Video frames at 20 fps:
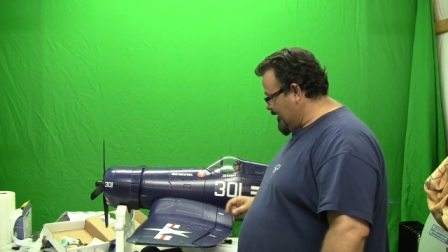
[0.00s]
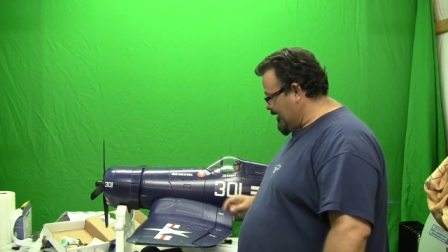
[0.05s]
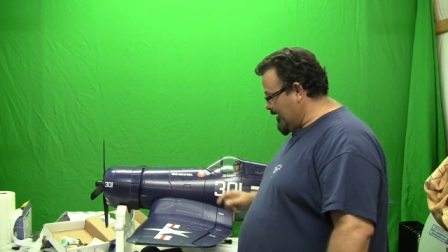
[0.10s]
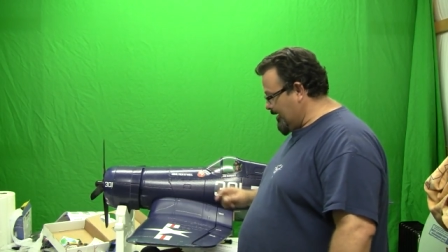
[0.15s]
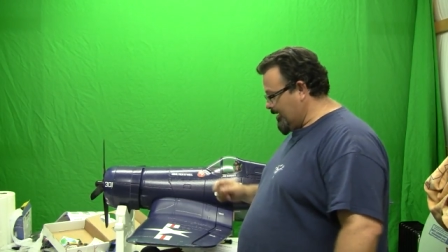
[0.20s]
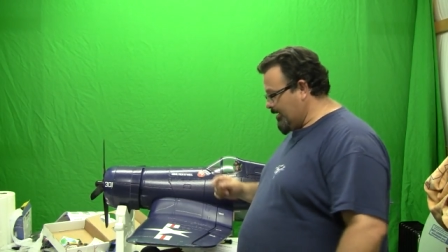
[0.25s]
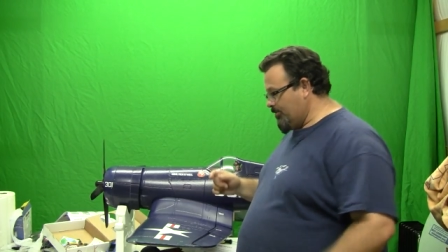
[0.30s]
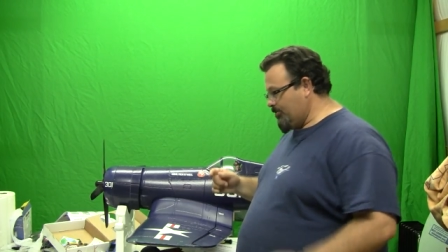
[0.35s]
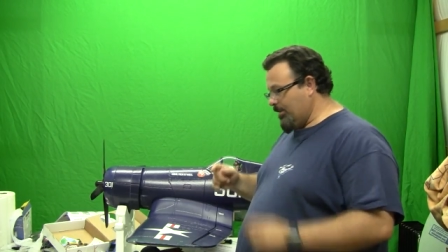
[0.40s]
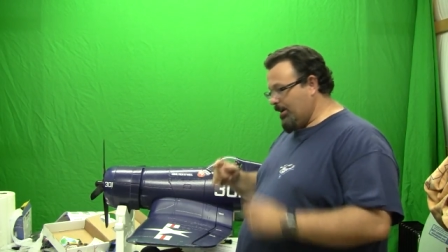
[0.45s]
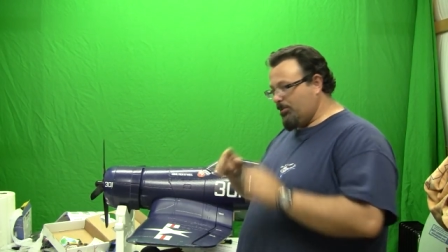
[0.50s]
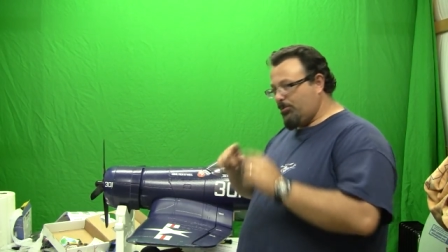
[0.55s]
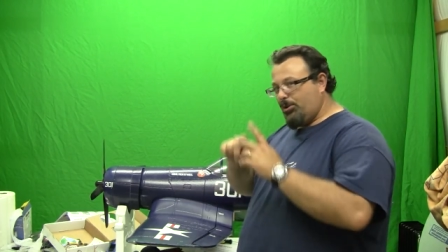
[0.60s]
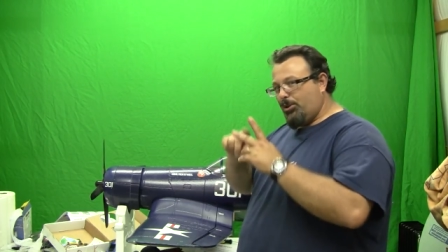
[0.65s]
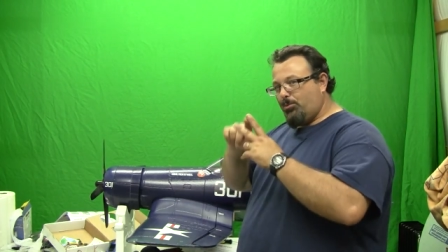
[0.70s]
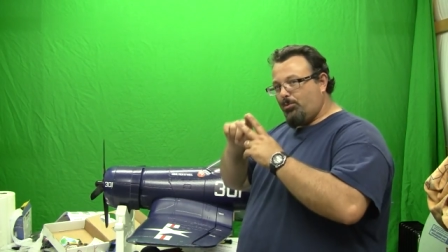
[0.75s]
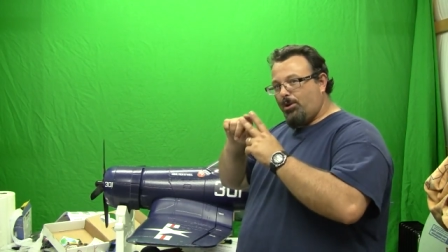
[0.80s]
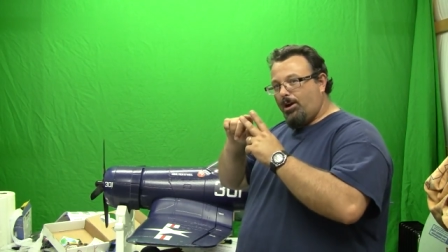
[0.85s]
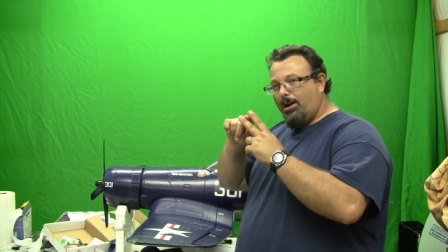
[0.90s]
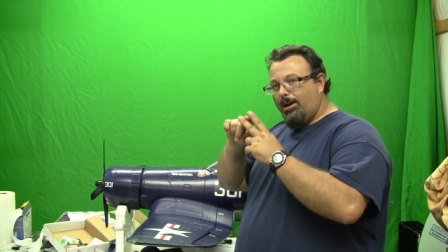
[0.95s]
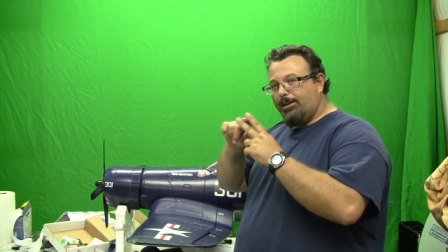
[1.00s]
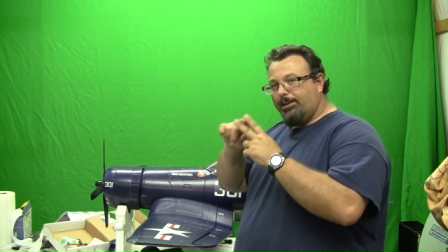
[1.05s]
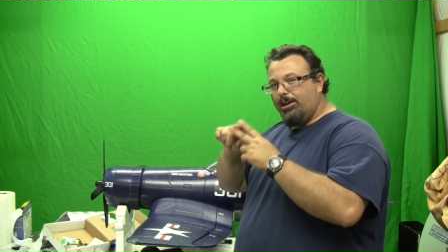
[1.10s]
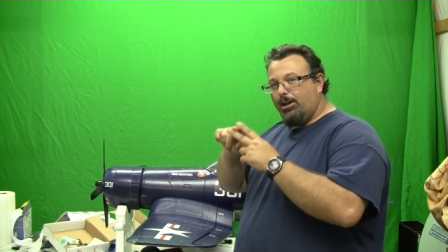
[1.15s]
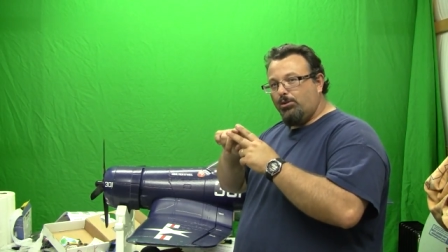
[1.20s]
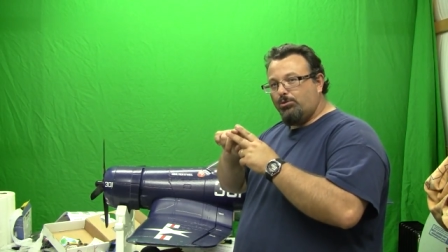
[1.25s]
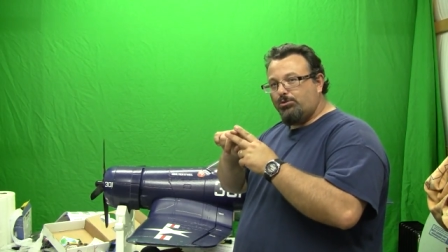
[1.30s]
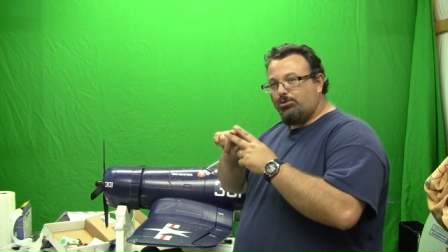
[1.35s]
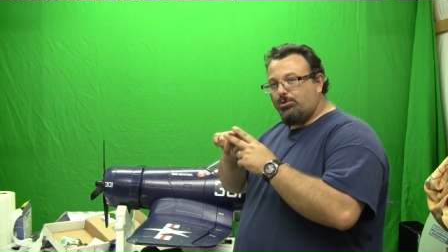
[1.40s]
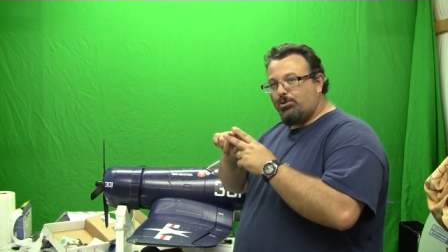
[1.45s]
Uh, right where the rod
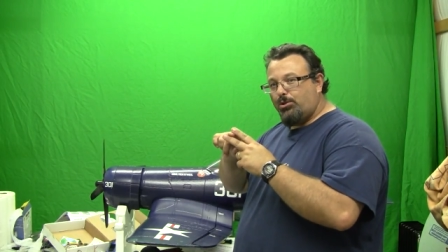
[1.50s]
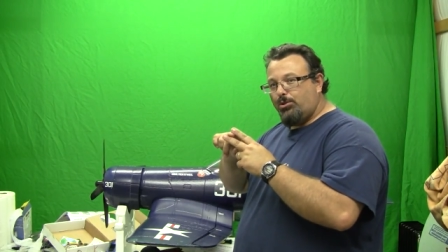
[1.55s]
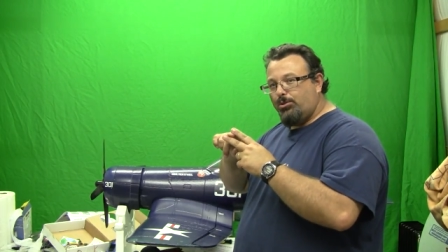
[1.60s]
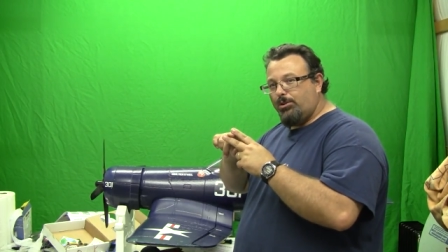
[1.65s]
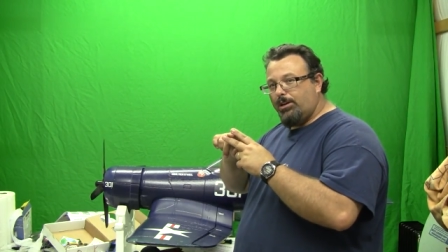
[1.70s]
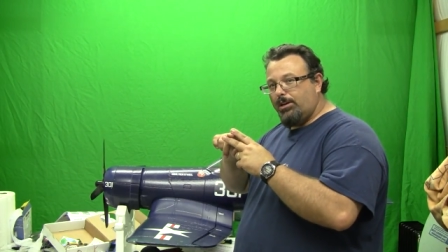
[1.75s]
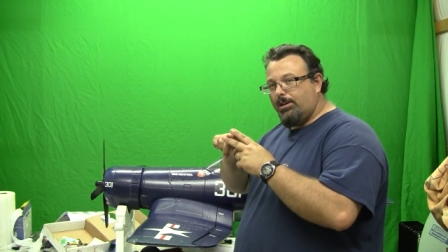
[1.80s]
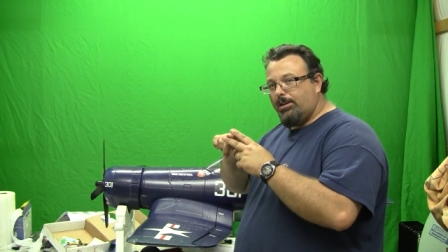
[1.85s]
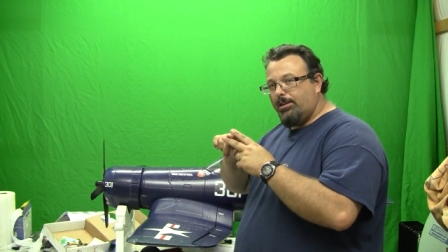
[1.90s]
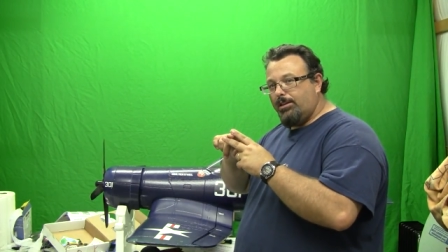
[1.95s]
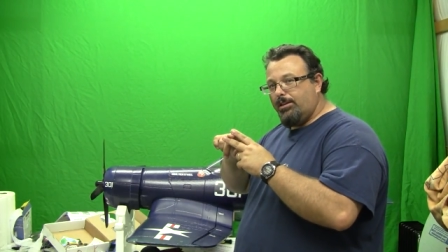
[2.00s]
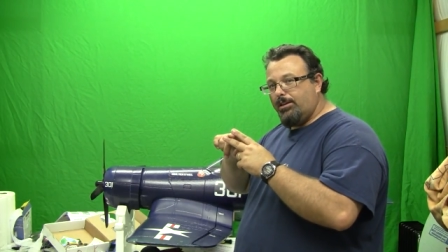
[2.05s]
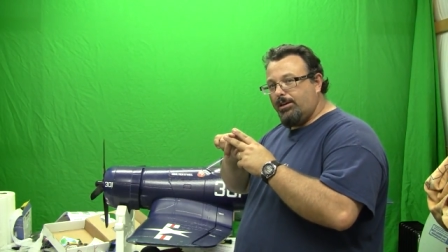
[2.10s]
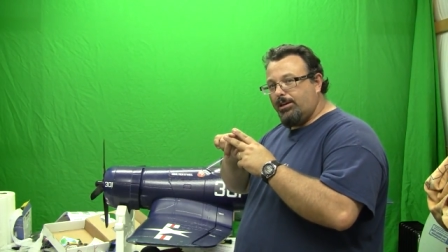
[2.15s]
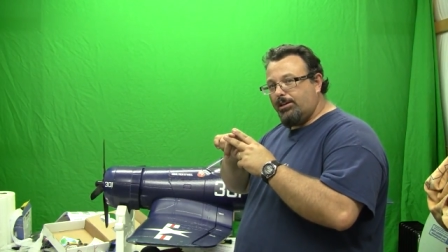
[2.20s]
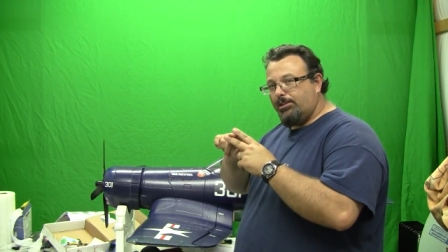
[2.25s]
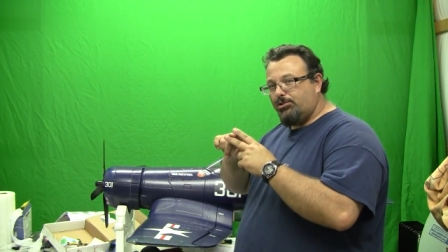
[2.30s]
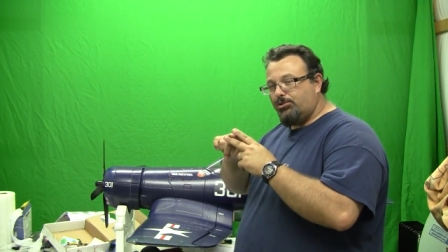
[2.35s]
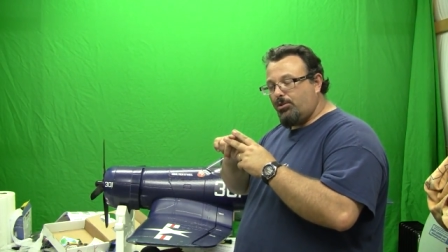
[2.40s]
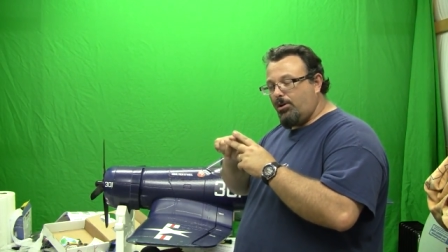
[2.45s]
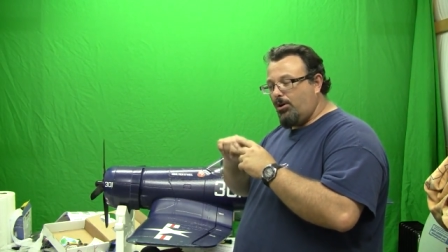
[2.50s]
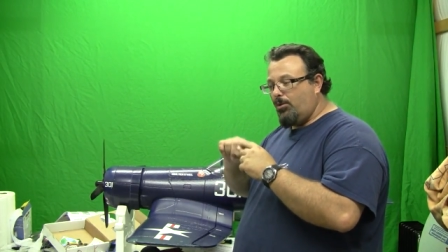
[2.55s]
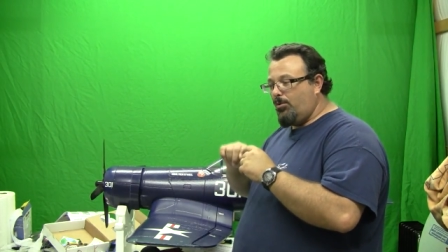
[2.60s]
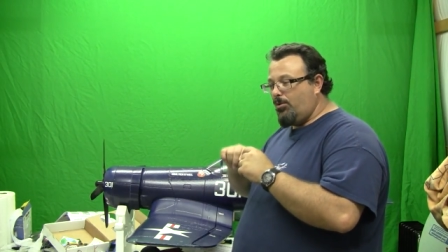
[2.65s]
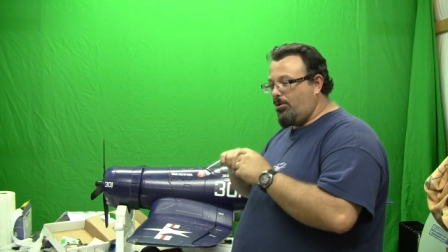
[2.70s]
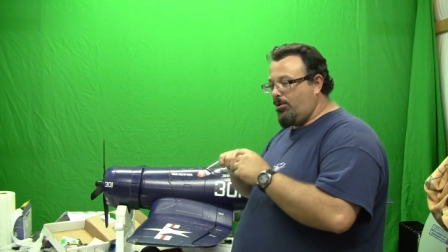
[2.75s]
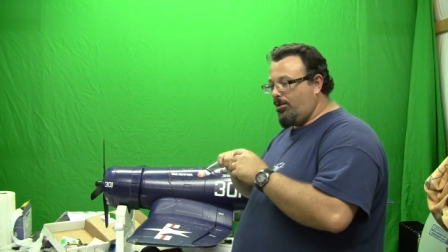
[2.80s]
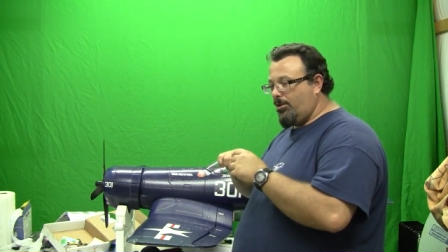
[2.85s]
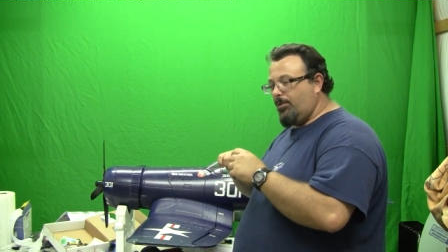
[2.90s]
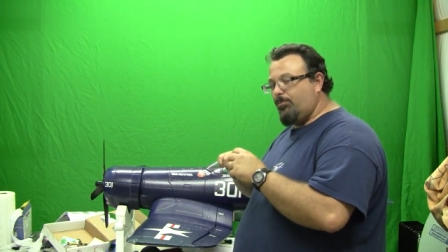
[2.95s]
goes through the, the control
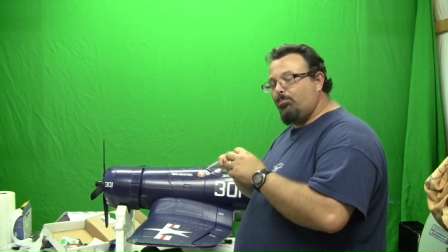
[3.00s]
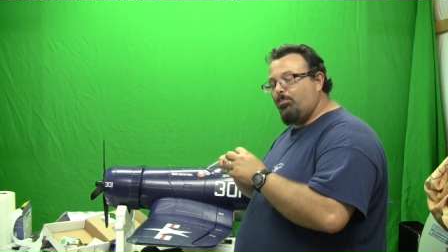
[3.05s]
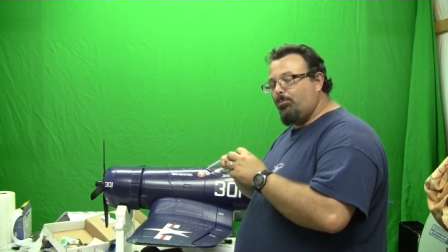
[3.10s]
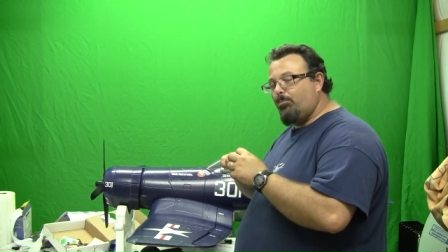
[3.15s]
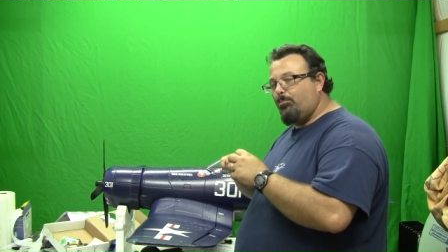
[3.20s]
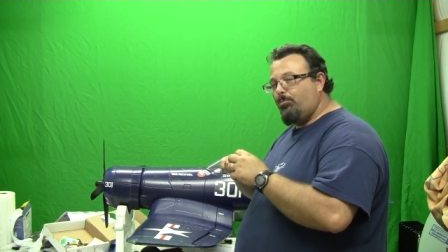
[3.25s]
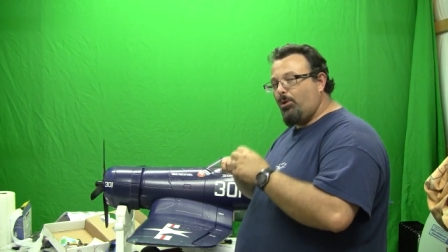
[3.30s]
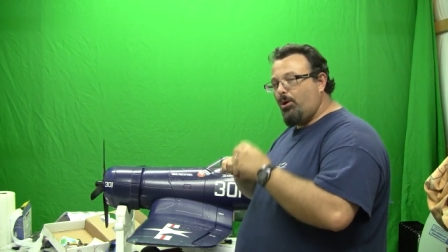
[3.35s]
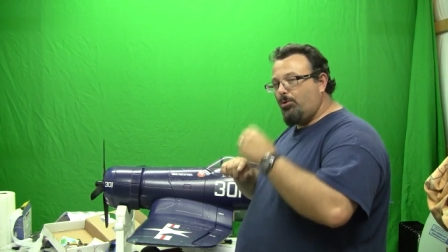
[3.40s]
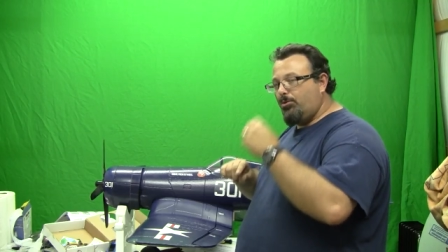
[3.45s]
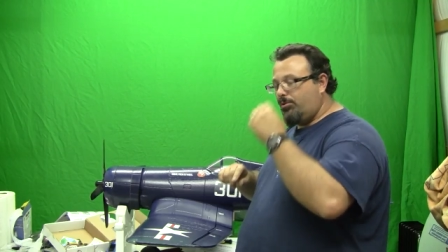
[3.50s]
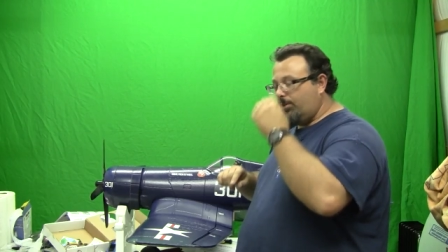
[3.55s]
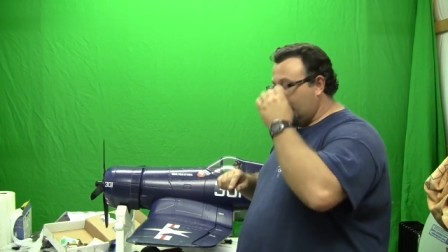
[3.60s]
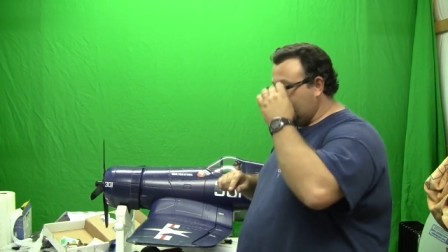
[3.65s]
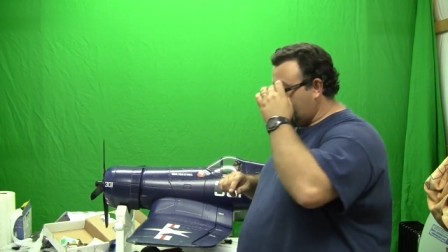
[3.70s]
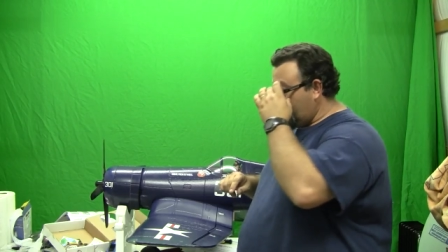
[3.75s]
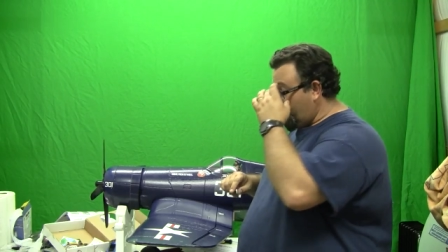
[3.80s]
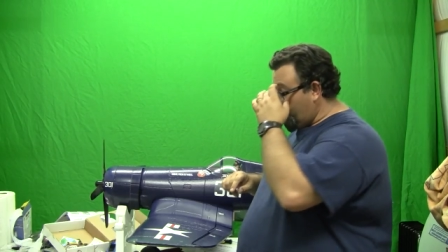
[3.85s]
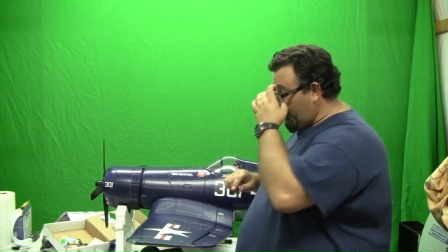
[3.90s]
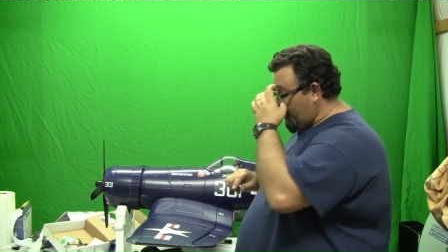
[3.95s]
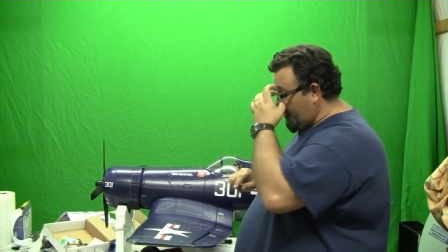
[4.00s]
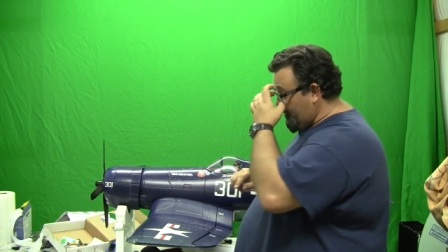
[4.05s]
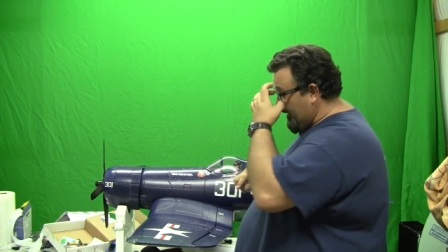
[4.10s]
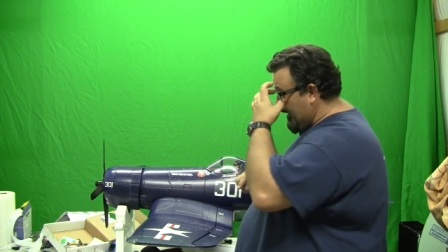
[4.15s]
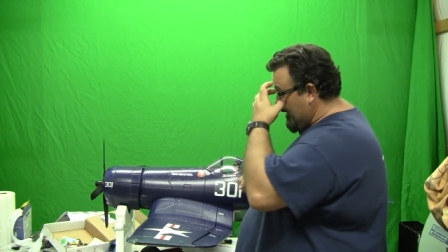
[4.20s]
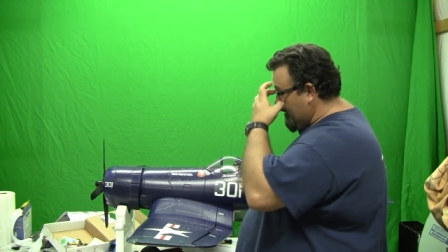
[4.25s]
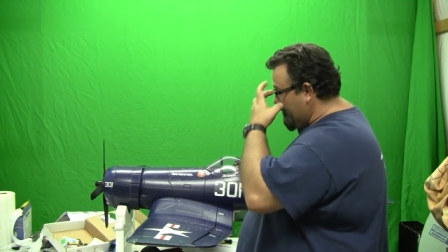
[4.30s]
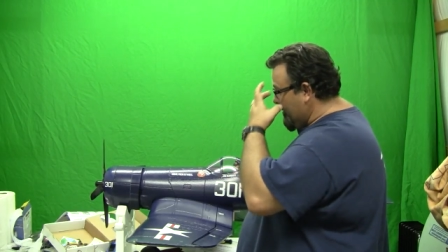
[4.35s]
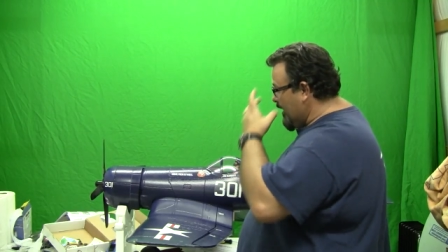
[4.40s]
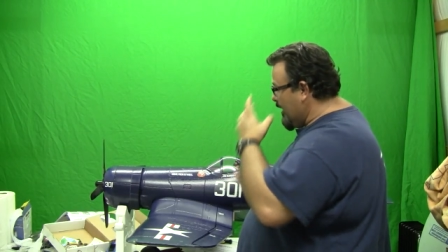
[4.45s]
horn broke right there on
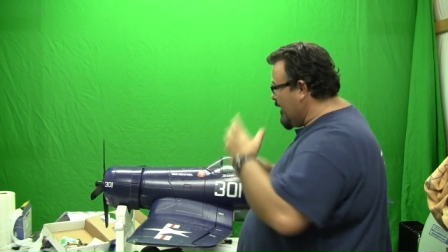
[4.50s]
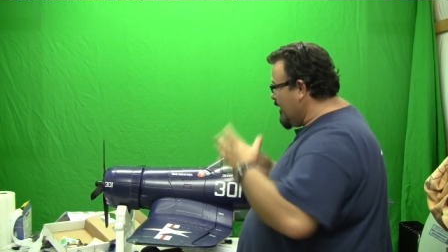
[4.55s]
me.